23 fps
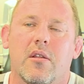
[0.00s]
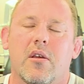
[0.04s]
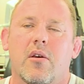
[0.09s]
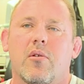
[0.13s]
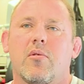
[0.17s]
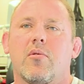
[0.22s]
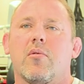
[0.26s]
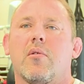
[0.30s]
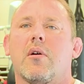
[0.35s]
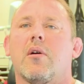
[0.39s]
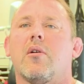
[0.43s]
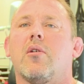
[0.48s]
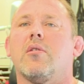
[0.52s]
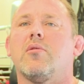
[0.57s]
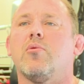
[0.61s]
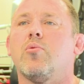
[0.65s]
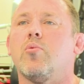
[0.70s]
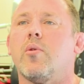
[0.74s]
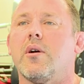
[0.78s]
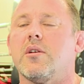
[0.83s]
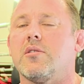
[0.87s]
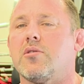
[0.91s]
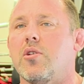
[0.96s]
you know, I'd
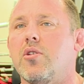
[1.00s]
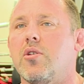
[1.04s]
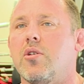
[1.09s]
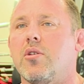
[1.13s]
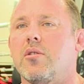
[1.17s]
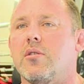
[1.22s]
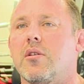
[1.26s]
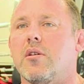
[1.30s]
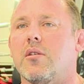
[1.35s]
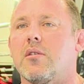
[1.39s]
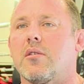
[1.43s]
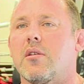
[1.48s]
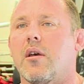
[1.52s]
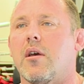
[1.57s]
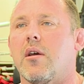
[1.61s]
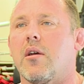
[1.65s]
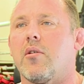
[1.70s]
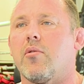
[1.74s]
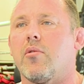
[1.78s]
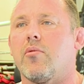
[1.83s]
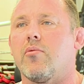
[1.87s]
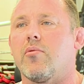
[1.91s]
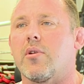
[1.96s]
always heard that
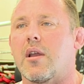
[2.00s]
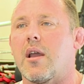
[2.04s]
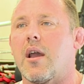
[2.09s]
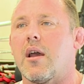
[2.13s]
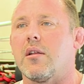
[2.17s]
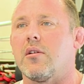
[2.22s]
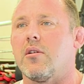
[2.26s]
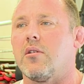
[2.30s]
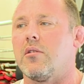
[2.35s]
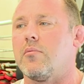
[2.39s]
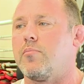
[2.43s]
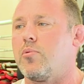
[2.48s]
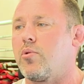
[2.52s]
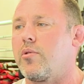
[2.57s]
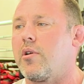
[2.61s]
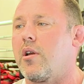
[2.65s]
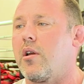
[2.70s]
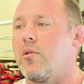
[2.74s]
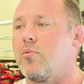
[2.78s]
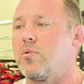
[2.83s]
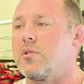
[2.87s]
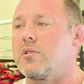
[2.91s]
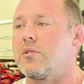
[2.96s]
Ricardo
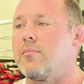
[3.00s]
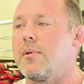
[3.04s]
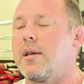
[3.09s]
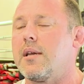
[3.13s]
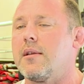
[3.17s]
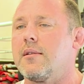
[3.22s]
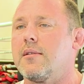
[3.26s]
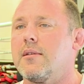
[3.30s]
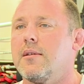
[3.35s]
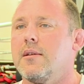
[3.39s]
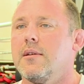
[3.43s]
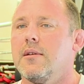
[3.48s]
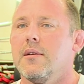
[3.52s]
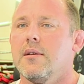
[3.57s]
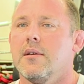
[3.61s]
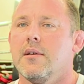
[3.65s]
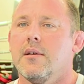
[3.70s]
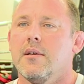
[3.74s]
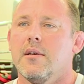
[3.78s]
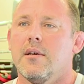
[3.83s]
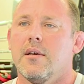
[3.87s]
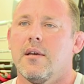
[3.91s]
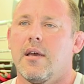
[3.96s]
Laborio was the man.
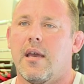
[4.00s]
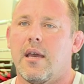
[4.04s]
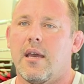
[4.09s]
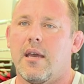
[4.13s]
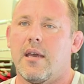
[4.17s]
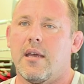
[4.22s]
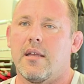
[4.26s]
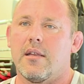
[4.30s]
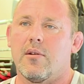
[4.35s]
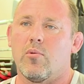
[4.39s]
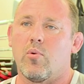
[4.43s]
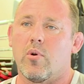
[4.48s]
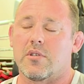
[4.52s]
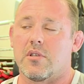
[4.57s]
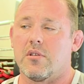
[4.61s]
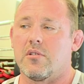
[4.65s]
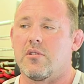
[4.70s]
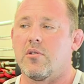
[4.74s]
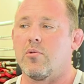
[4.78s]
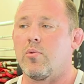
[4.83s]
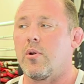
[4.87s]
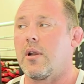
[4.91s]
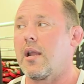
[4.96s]
And it
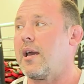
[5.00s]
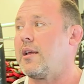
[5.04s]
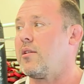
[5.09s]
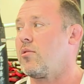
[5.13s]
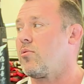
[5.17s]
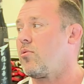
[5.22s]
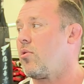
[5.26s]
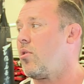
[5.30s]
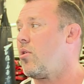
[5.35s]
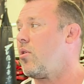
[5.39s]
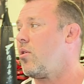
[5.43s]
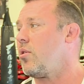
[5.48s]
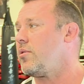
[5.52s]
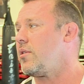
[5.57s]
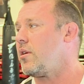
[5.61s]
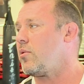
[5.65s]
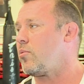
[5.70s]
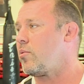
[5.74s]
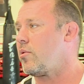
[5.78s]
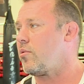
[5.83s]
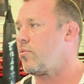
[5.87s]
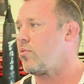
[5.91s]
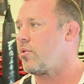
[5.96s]
wasn't until later on
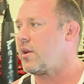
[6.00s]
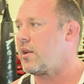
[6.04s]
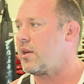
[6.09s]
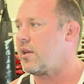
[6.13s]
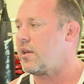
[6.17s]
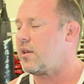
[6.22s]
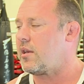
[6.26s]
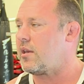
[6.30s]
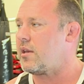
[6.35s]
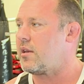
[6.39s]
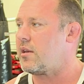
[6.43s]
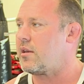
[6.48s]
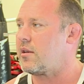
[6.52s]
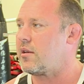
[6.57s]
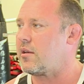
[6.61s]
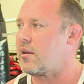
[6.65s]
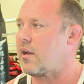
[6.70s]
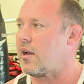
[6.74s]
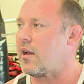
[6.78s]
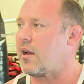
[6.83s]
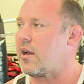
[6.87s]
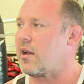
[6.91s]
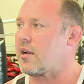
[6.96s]
that we really
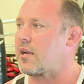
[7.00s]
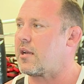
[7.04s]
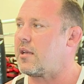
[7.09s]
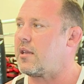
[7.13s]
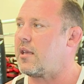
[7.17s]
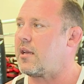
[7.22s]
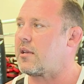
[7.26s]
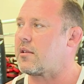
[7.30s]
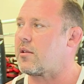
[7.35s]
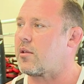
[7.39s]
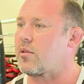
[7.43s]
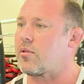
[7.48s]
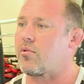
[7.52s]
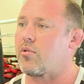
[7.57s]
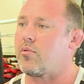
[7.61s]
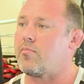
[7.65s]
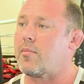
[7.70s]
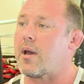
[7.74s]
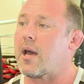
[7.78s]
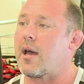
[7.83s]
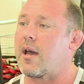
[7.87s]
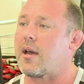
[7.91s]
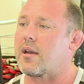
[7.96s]
connected through
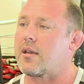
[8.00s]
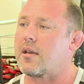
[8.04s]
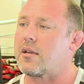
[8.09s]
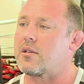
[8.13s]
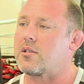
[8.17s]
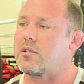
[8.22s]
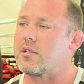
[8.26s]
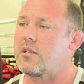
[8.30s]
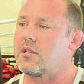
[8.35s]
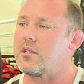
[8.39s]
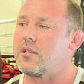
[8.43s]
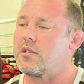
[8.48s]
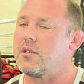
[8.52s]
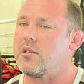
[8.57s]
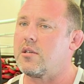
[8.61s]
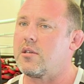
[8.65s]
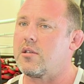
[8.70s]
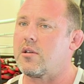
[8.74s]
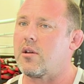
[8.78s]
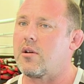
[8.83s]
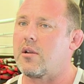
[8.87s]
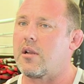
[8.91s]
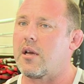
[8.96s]
Mark, actually.
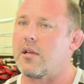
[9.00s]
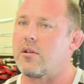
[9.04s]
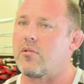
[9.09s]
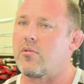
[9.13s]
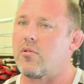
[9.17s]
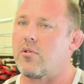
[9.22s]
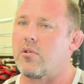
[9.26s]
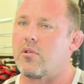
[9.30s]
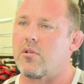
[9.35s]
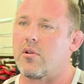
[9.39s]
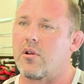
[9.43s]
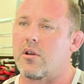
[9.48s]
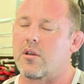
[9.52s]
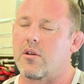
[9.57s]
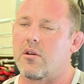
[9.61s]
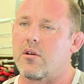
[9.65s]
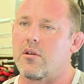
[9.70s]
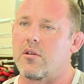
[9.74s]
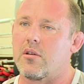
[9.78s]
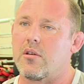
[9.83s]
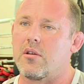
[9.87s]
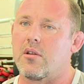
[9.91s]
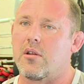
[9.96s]
You know, later on, and like
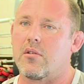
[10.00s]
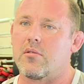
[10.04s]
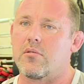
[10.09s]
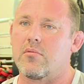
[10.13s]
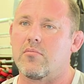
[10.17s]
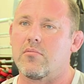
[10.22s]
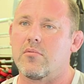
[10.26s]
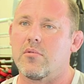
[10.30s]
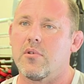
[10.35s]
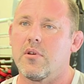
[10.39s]
I, you know,